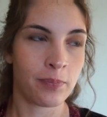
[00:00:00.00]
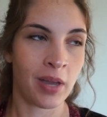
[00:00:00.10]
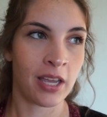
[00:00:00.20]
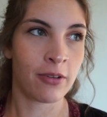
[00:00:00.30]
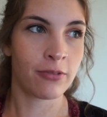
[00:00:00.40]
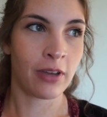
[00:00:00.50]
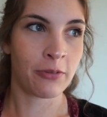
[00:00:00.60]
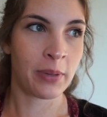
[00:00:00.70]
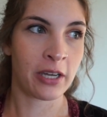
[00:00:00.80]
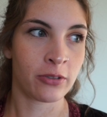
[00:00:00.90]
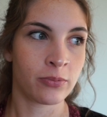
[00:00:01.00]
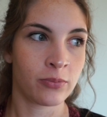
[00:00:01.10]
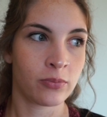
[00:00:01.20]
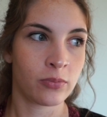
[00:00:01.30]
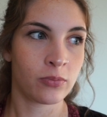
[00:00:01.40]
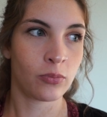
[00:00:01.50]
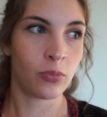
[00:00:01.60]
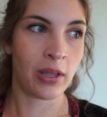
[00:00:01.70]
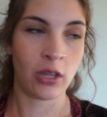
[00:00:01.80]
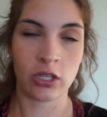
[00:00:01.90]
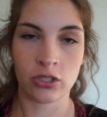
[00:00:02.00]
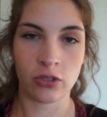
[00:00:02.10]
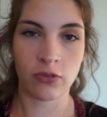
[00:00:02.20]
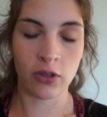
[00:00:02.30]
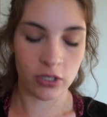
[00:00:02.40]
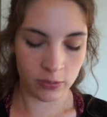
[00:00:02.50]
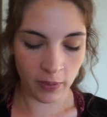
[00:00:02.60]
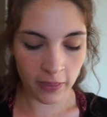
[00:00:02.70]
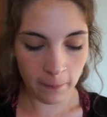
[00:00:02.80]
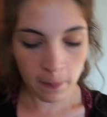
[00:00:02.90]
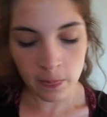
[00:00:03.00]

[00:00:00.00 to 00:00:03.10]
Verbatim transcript: my 5 pound weight loss so far this month.